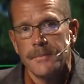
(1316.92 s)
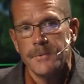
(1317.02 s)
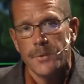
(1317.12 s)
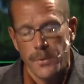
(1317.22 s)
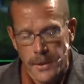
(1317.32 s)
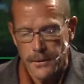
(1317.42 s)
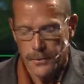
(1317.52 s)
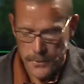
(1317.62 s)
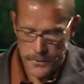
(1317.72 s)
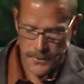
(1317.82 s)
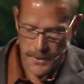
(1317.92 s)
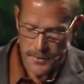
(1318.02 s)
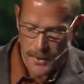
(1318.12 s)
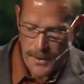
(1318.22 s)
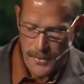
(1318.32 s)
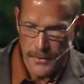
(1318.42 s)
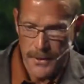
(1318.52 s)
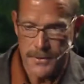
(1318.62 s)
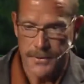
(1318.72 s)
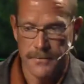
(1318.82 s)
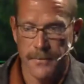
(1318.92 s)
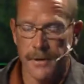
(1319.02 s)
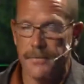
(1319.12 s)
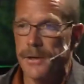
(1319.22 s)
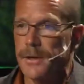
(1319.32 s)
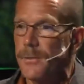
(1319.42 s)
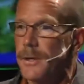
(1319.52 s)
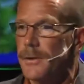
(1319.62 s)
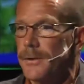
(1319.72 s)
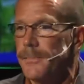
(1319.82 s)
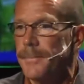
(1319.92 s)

So we can lose these populations very, very quickly.